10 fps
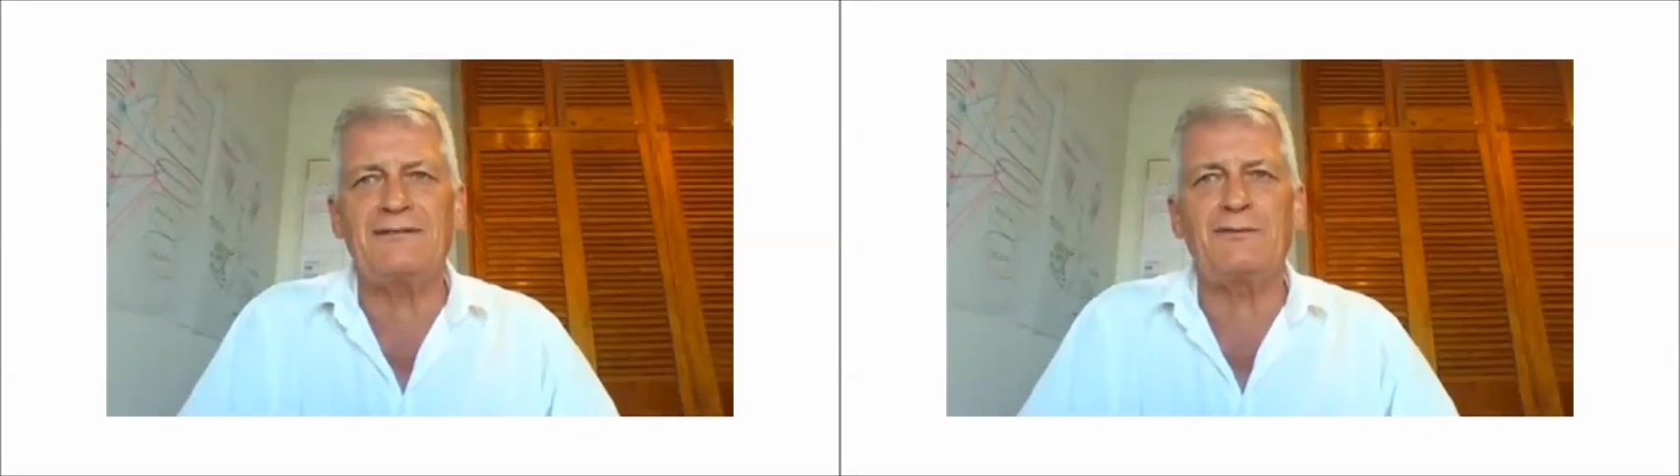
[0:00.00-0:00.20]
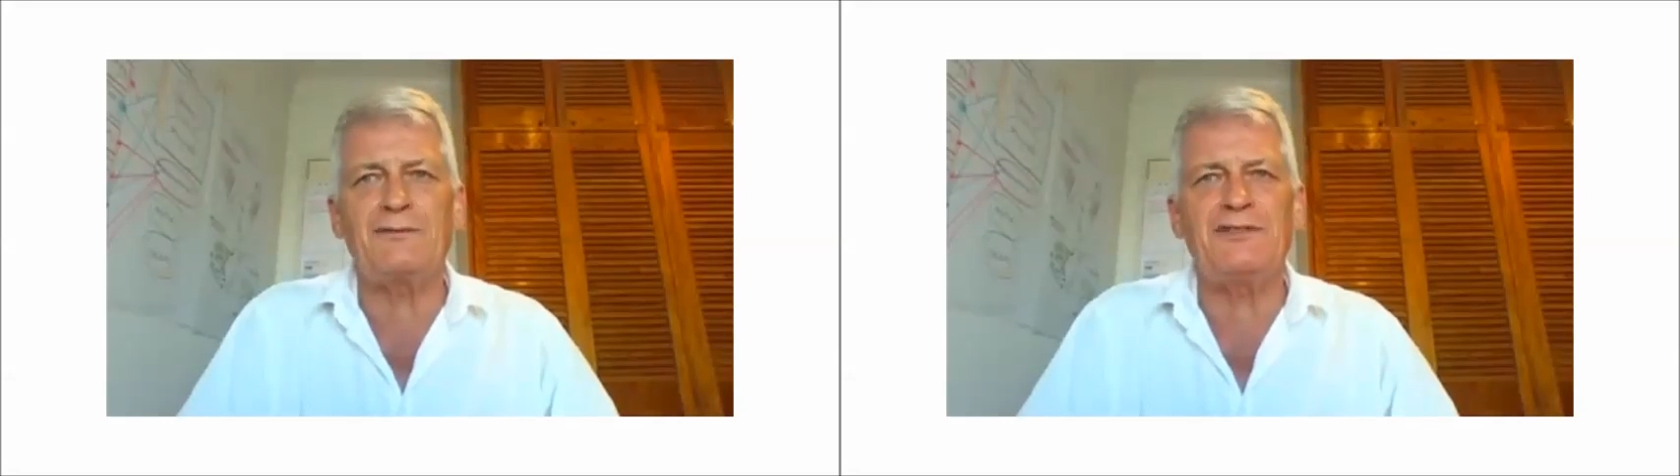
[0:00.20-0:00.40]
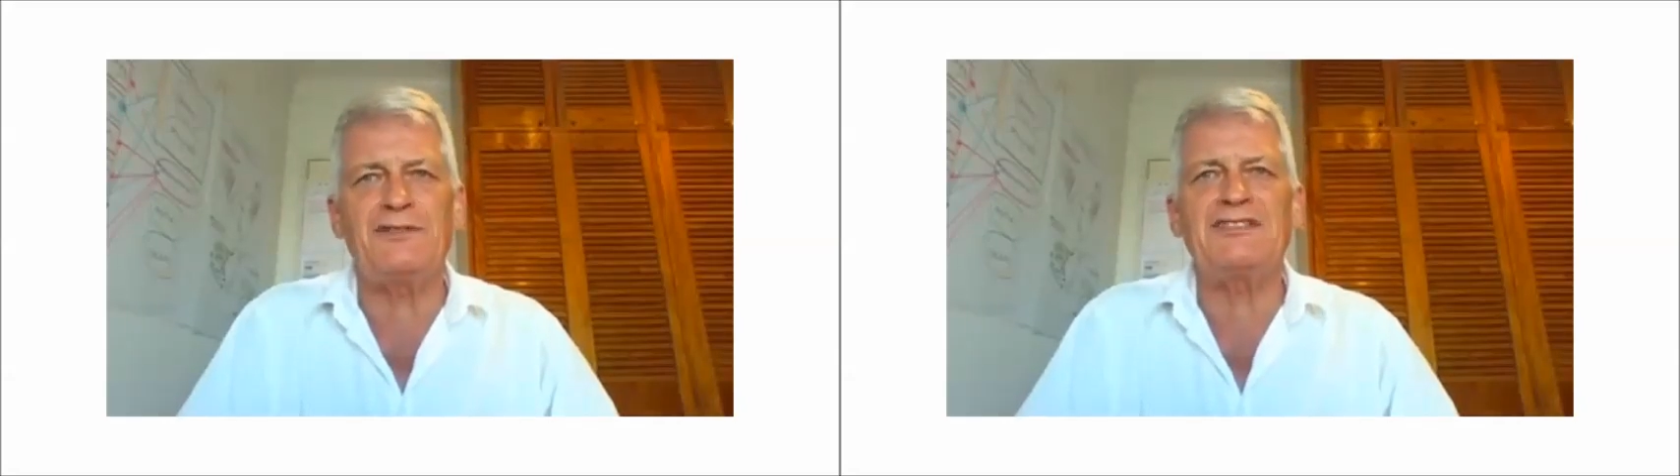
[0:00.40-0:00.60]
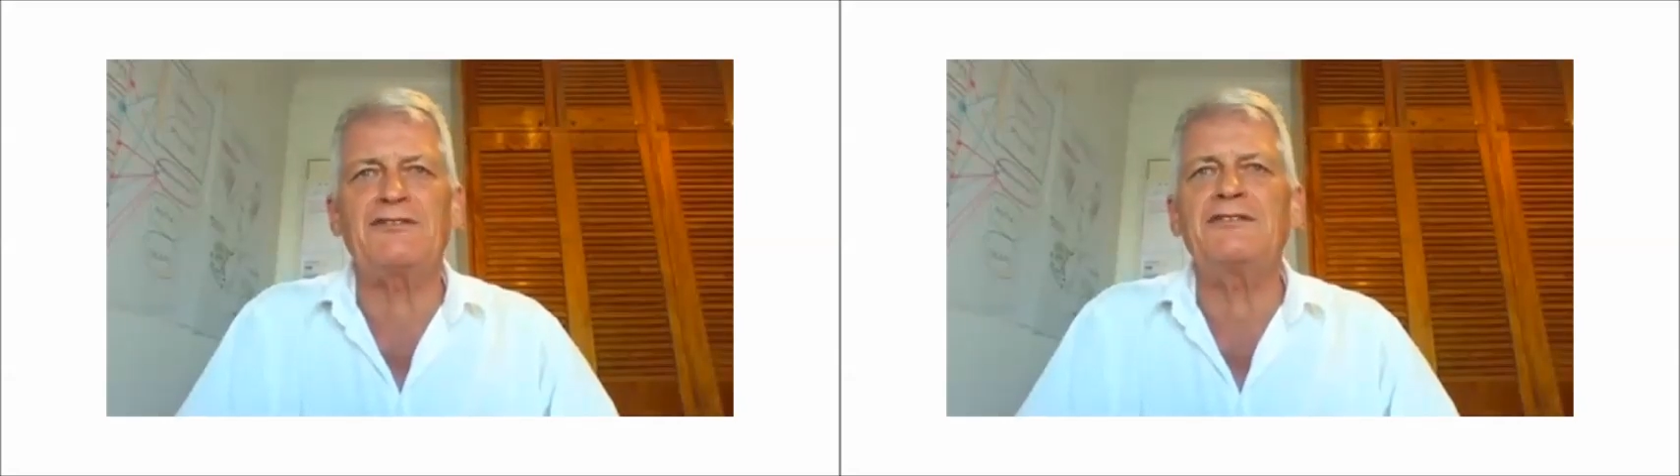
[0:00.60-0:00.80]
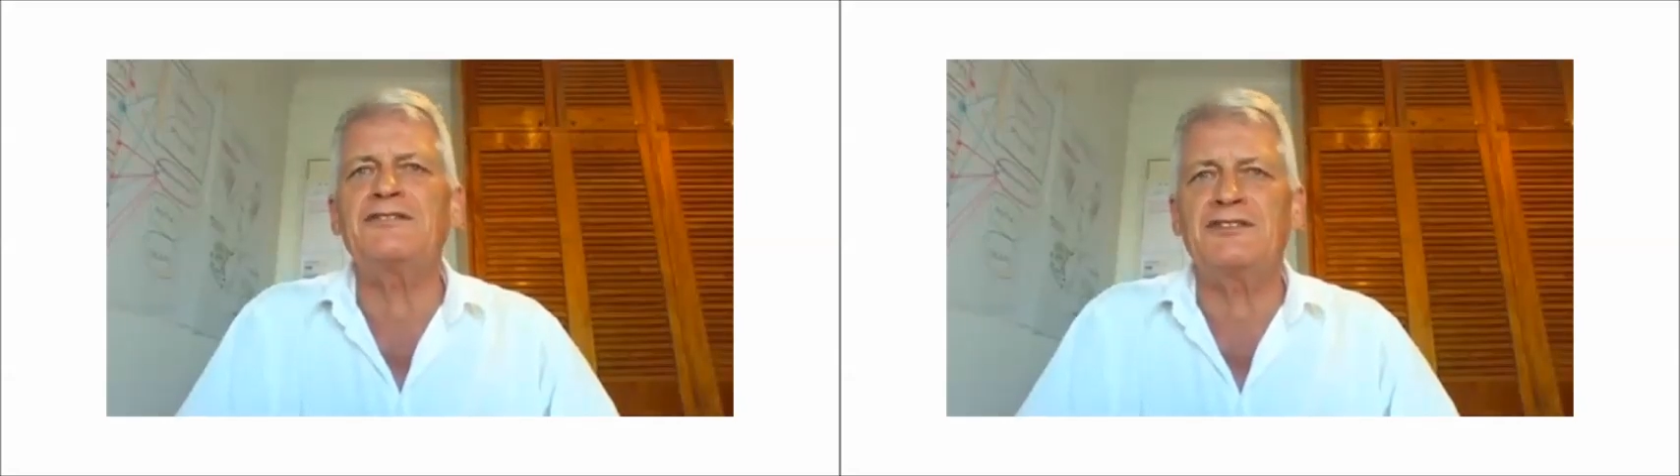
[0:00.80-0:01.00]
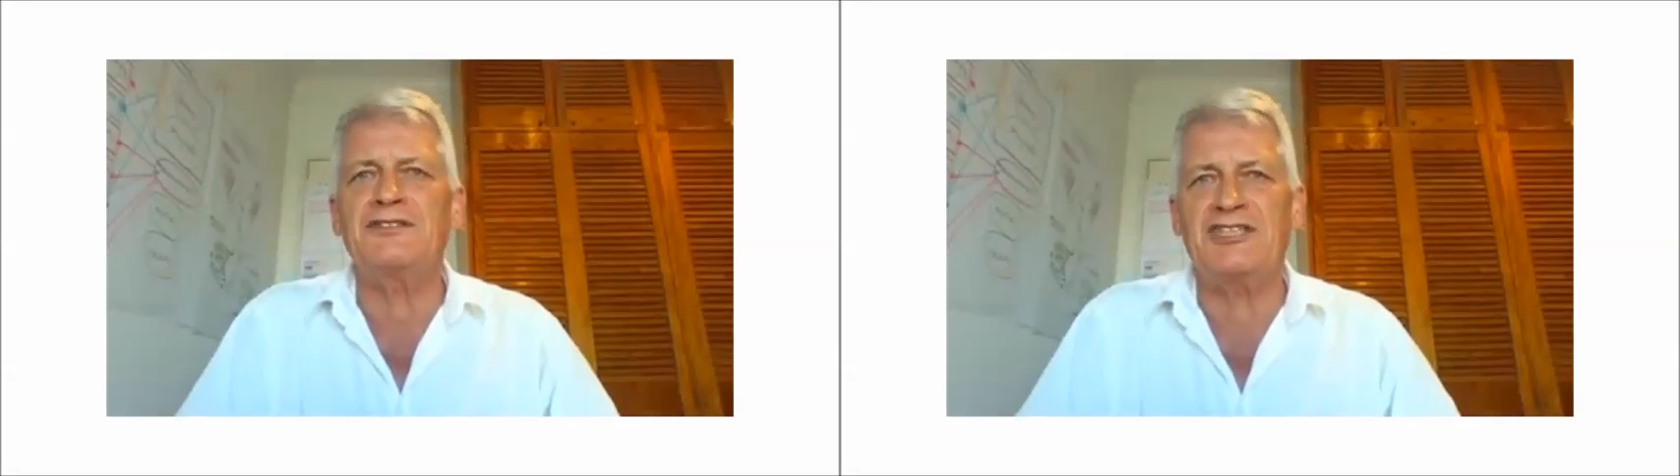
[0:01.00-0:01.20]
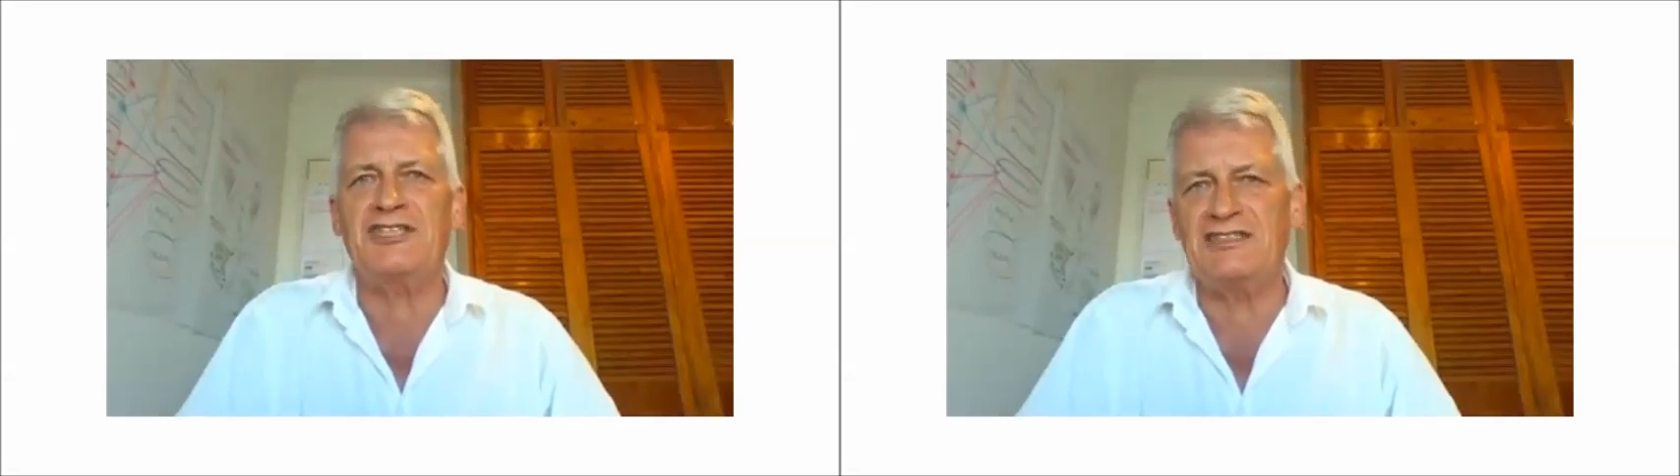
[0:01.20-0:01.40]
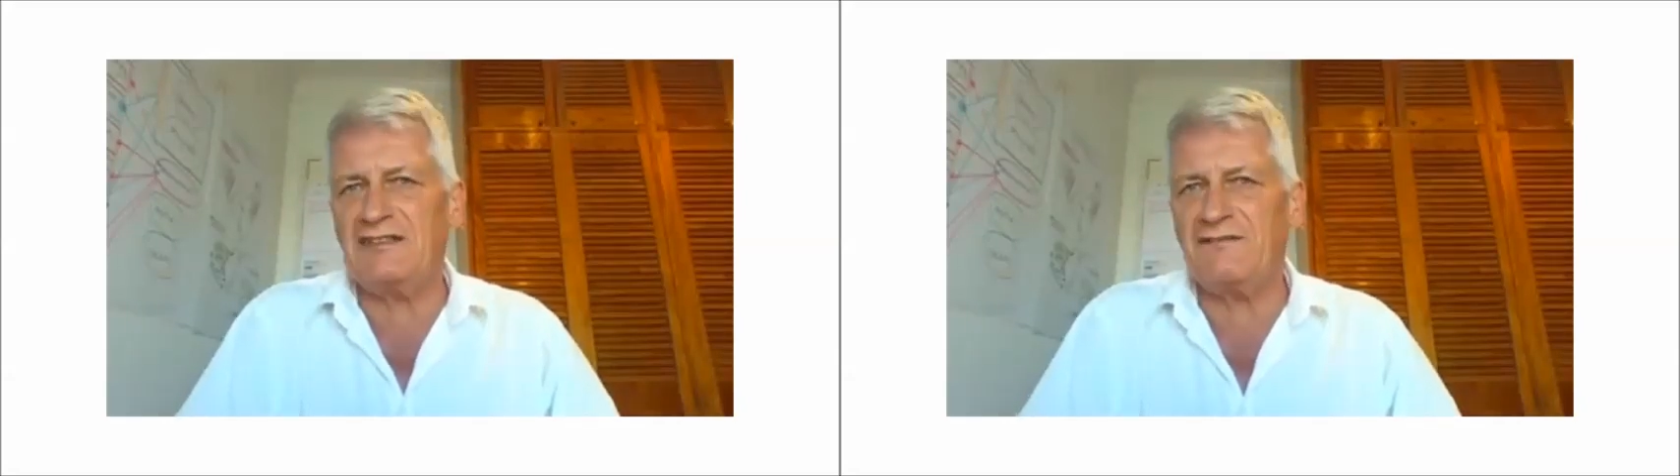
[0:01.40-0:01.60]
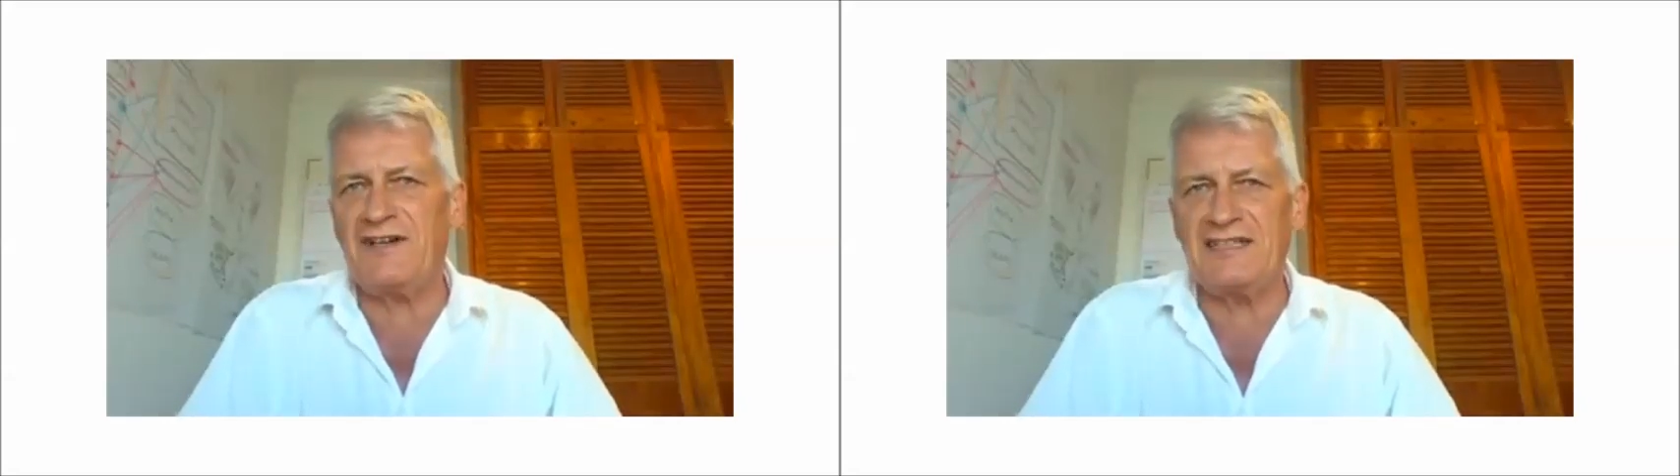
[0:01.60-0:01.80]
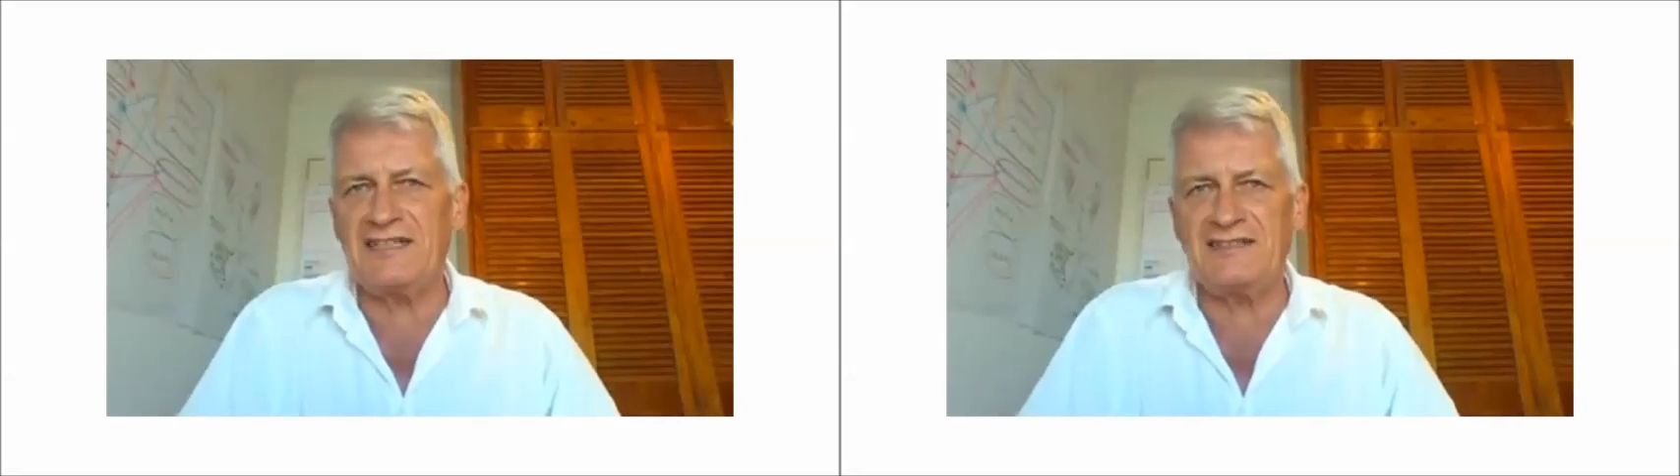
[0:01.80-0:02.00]
The world is also changing
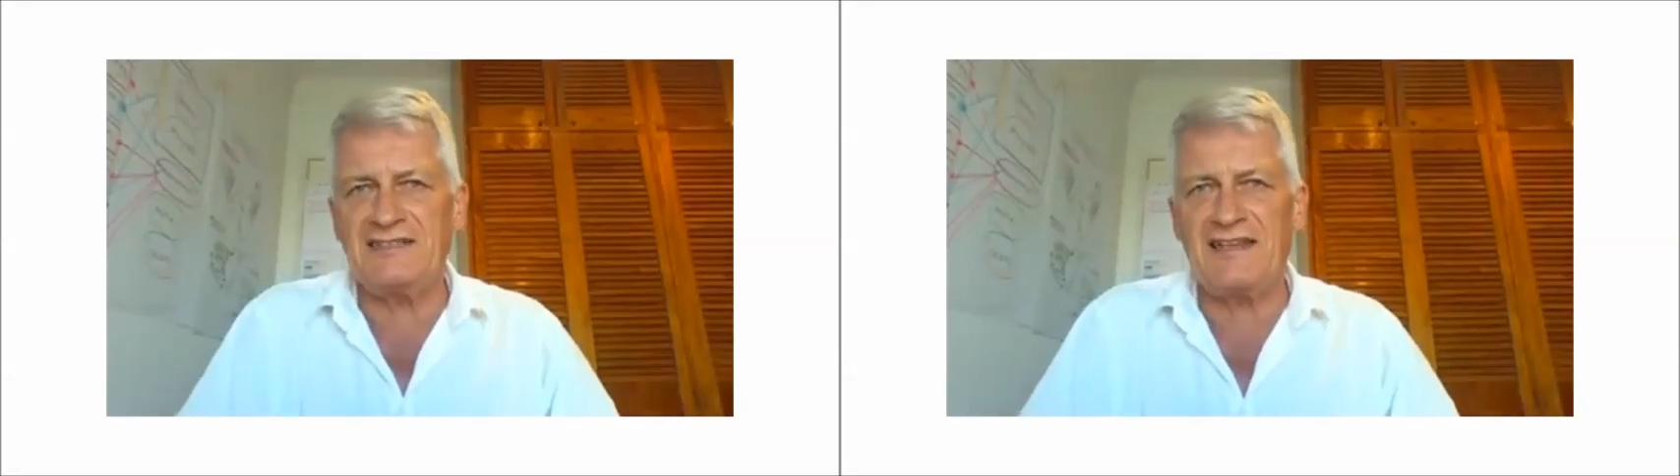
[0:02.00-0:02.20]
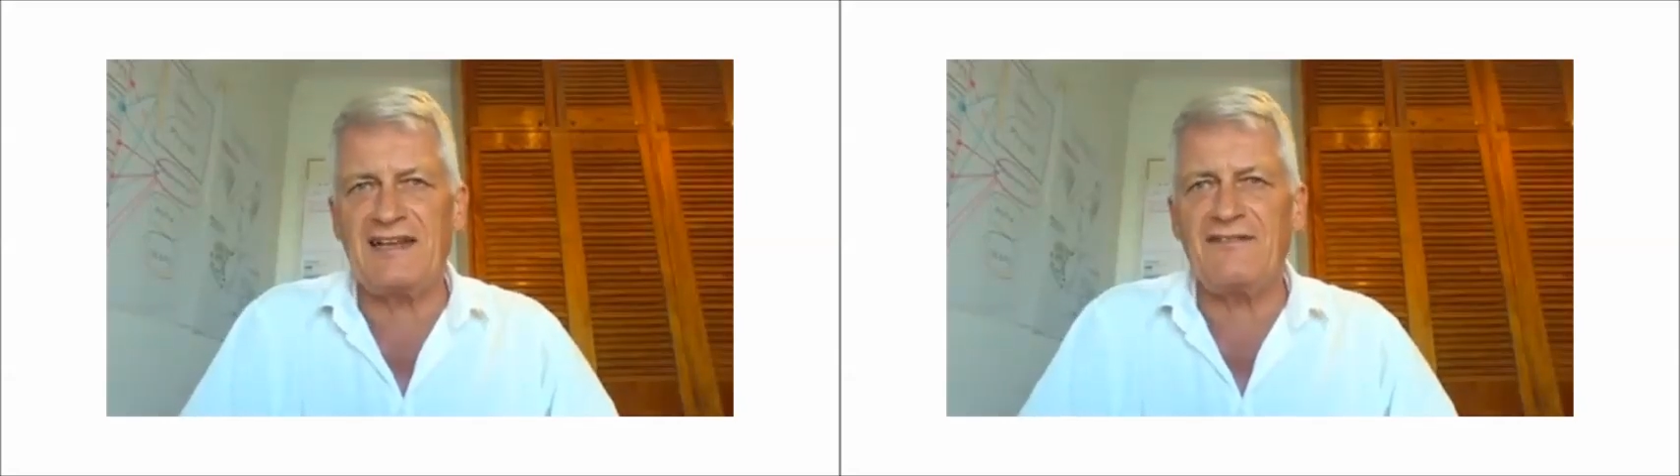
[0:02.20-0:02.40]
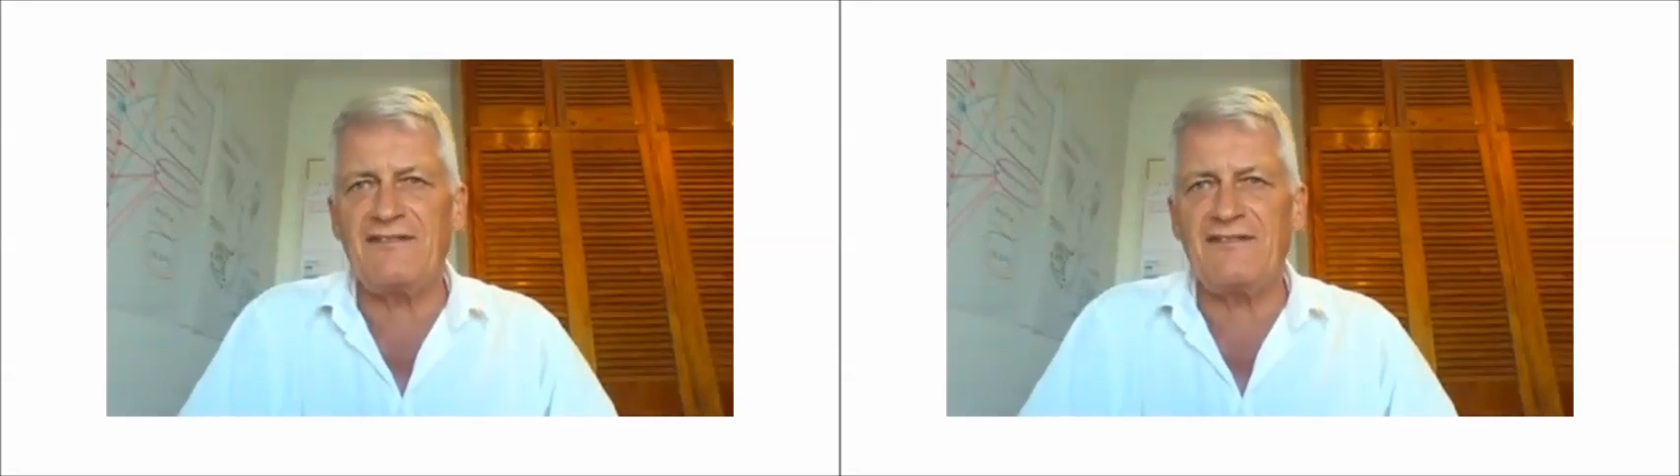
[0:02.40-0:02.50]
faster than